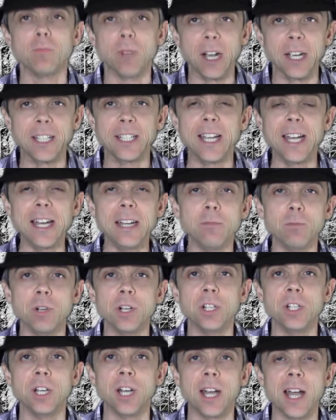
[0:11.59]
again we're
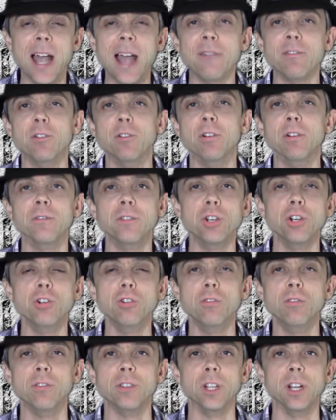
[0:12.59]
gonna have a
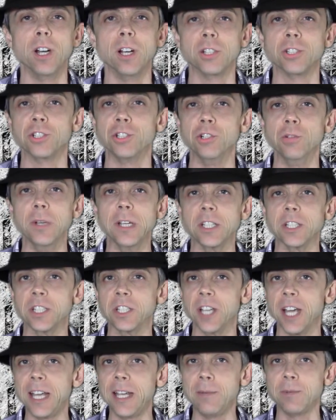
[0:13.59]
review of the last 2 weeks
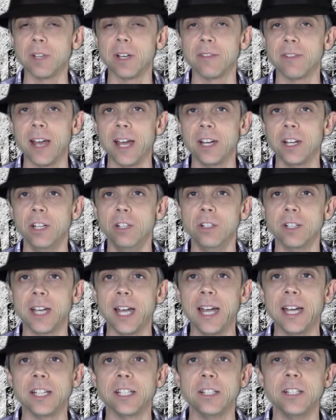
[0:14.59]
games I've had a look
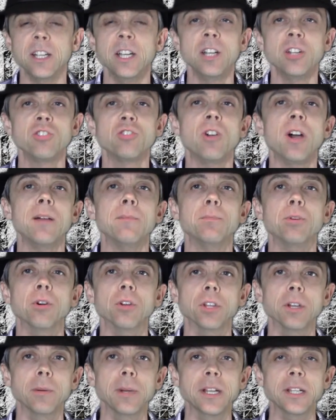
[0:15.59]
at and try and
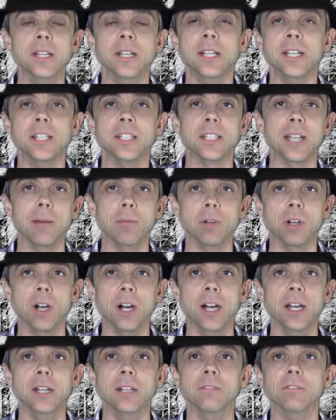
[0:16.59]
put them in some
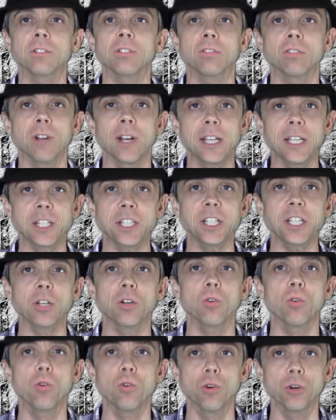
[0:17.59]
kind of crazy
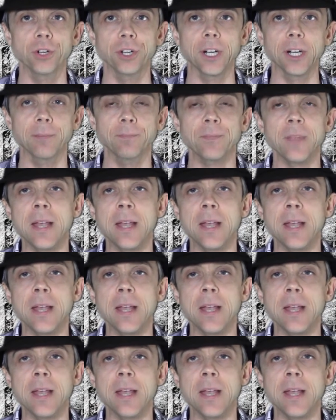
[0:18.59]
order.